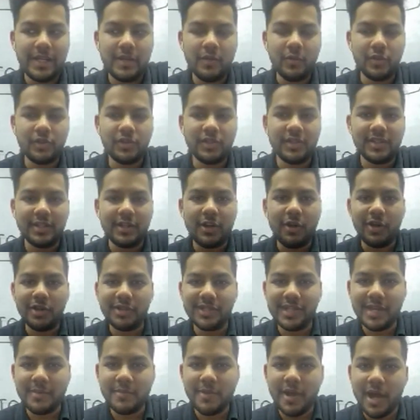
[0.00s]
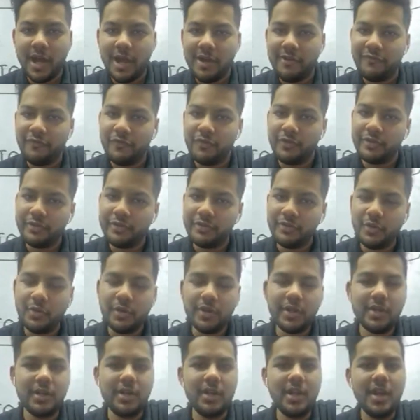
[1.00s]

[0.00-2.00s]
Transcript: which is an all-time high for the token.